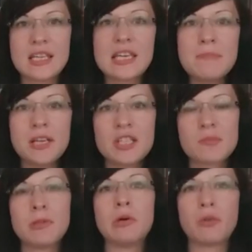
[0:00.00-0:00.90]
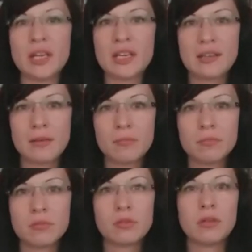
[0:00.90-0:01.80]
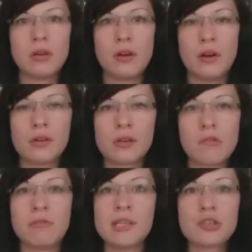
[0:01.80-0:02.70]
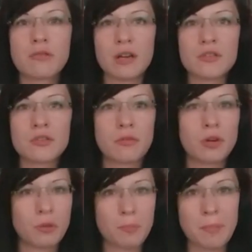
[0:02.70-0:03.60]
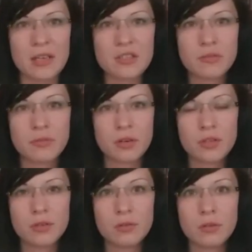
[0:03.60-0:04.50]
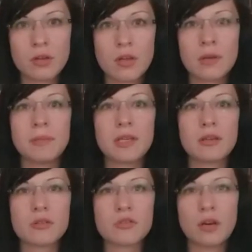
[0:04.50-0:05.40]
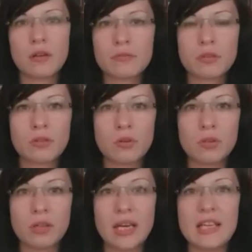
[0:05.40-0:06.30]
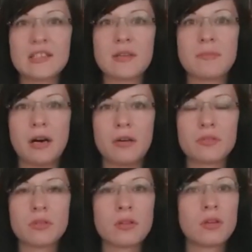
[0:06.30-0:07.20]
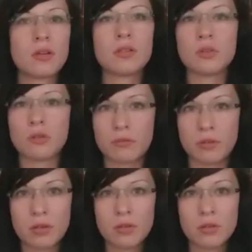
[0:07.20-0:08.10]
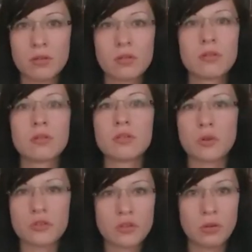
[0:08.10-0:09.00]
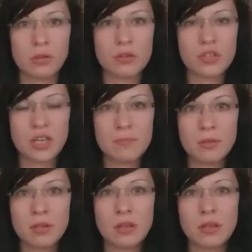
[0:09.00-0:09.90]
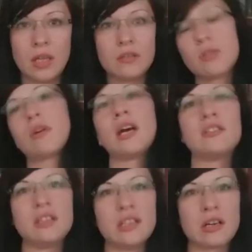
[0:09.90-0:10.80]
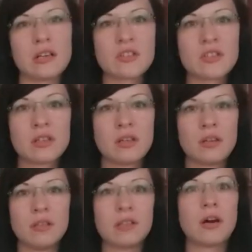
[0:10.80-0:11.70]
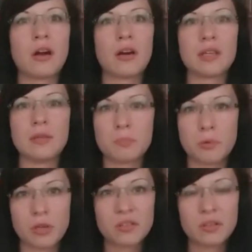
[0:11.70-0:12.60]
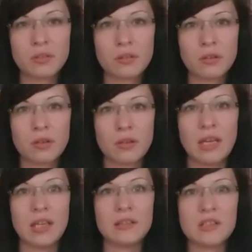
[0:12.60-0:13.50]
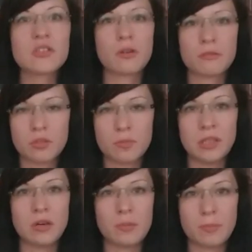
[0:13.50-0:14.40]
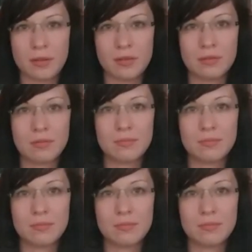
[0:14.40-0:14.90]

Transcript: Keep exploring them to learn which ones work the best for you, because after all, it's about your work, your scholarship, and your ideas that are important and deserve to be open.